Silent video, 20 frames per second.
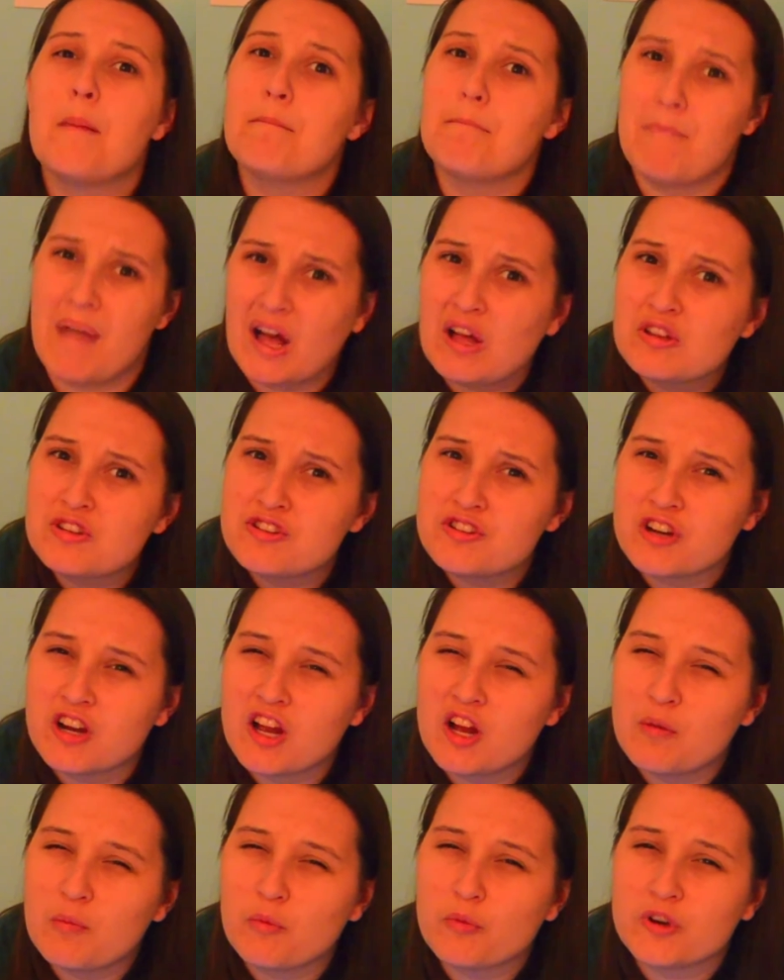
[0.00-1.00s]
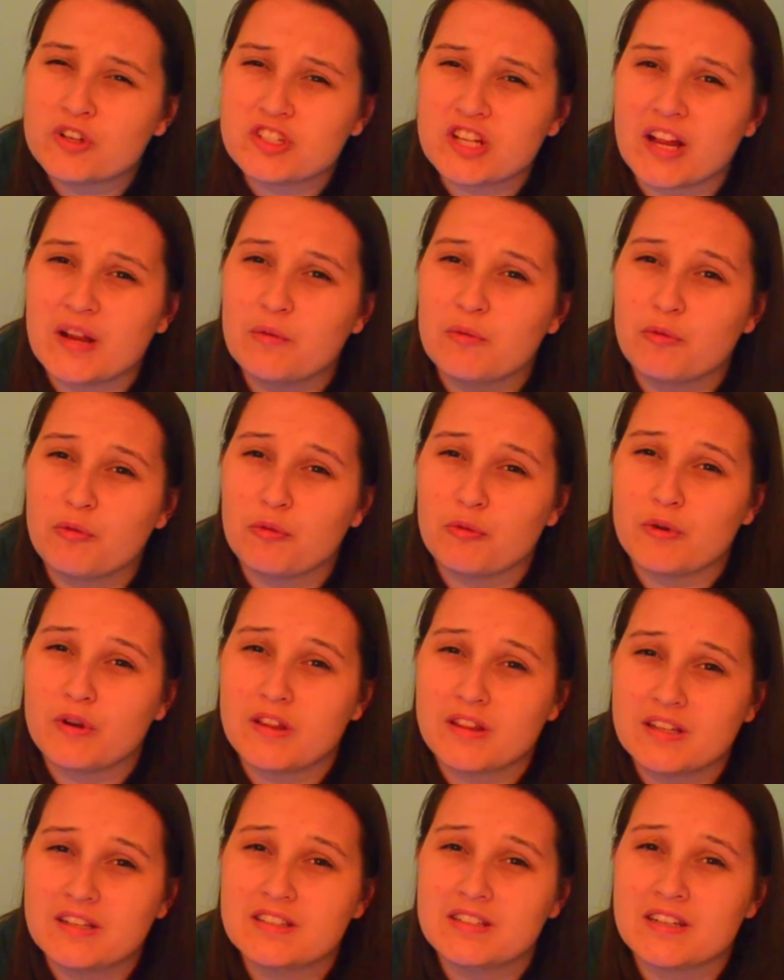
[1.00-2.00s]
Maelstrom, which I'm
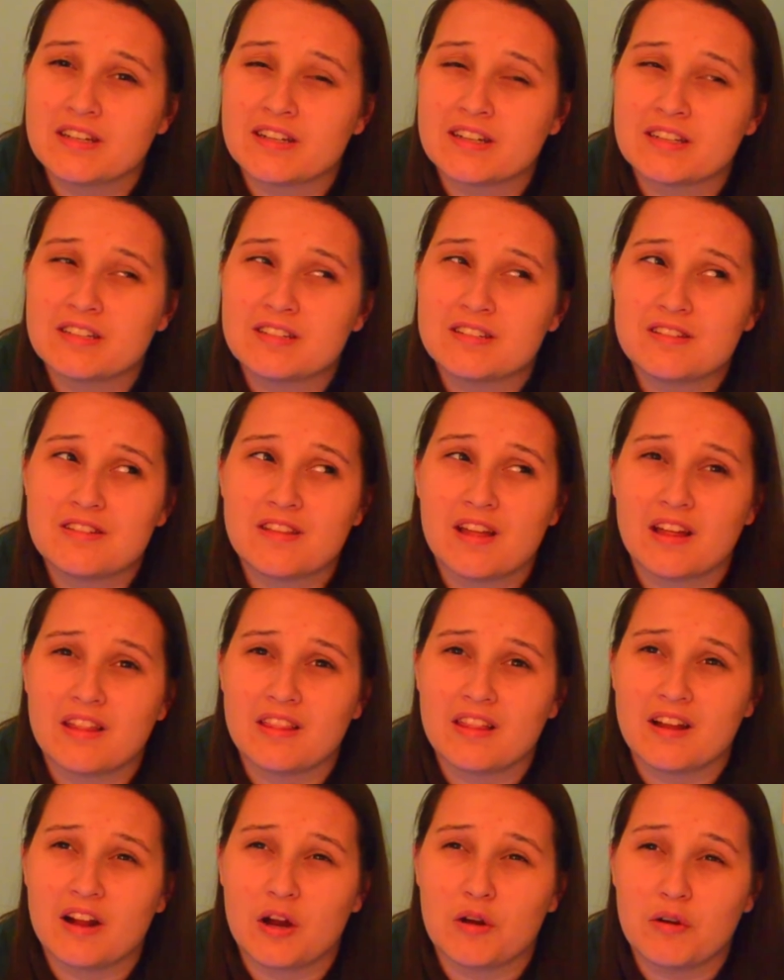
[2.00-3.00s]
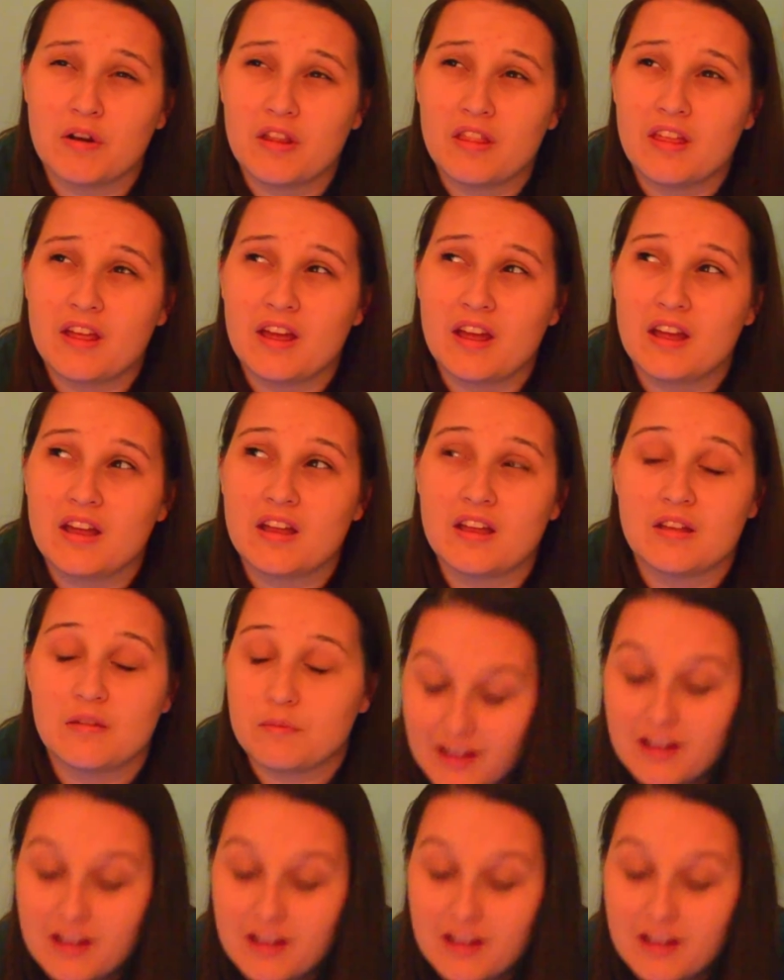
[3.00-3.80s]
really ticked that they got rid of that.